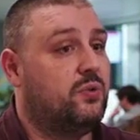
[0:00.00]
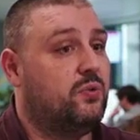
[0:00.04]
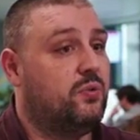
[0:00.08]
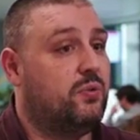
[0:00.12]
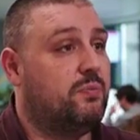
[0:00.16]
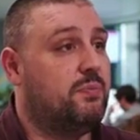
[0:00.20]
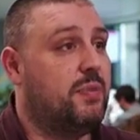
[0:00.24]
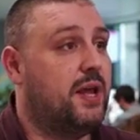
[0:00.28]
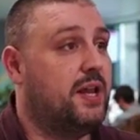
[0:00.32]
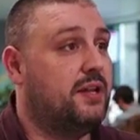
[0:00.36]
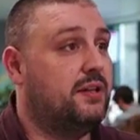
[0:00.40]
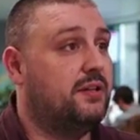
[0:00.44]

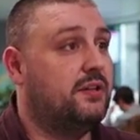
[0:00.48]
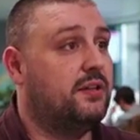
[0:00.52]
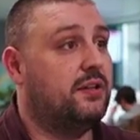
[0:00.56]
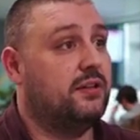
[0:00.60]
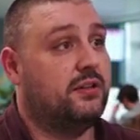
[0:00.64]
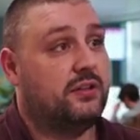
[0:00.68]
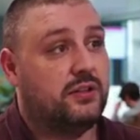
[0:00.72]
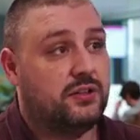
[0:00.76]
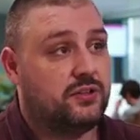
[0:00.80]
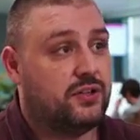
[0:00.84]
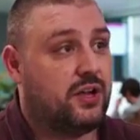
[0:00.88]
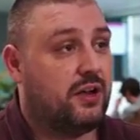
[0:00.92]
meant
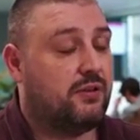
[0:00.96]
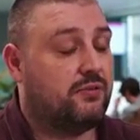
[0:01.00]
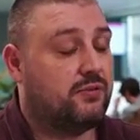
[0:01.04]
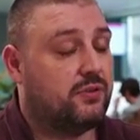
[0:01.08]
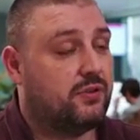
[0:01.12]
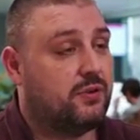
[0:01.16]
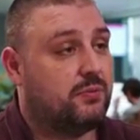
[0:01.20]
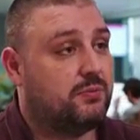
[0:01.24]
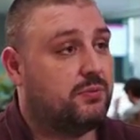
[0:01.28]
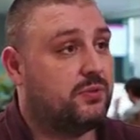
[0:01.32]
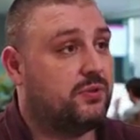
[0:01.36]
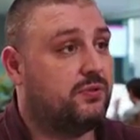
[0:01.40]
that the
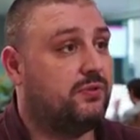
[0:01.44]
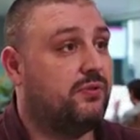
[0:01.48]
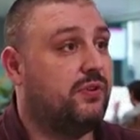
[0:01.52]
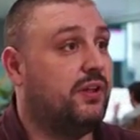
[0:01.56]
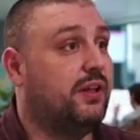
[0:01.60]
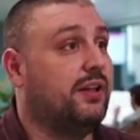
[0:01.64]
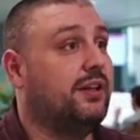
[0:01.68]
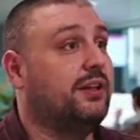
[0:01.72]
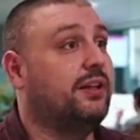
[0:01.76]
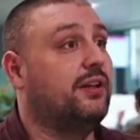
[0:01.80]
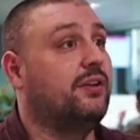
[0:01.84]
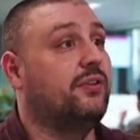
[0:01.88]
JavaScript was
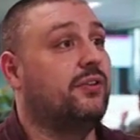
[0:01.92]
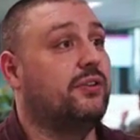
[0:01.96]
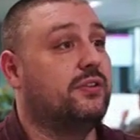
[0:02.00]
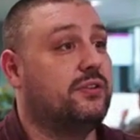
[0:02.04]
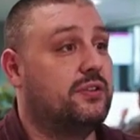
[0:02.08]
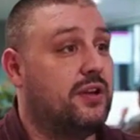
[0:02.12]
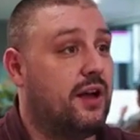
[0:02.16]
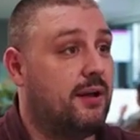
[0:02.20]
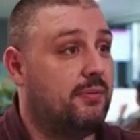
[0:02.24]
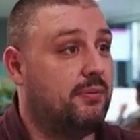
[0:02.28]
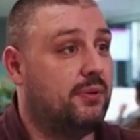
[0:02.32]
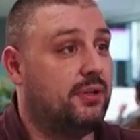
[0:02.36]
failing on the
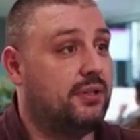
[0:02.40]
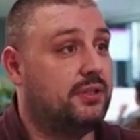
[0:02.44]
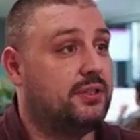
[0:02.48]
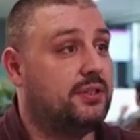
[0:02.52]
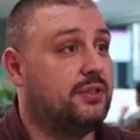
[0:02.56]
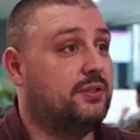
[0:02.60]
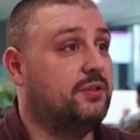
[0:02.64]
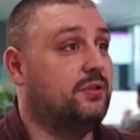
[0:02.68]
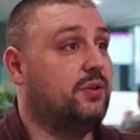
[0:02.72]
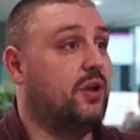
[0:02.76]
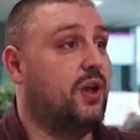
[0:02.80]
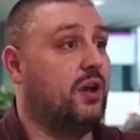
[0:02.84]

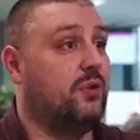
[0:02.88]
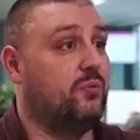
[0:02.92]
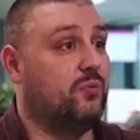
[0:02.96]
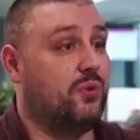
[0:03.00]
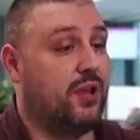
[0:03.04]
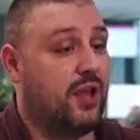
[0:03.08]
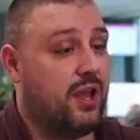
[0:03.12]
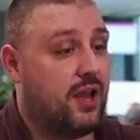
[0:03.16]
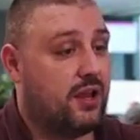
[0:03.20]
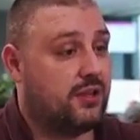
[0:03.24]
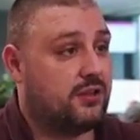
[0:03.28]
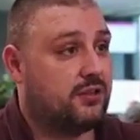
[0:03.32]
tablet, and
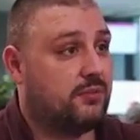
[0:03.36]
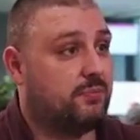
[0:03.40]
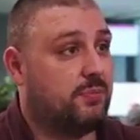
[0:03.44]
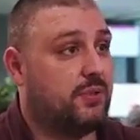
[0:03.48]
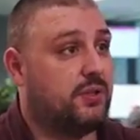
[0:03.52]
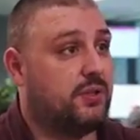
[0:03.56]
we had to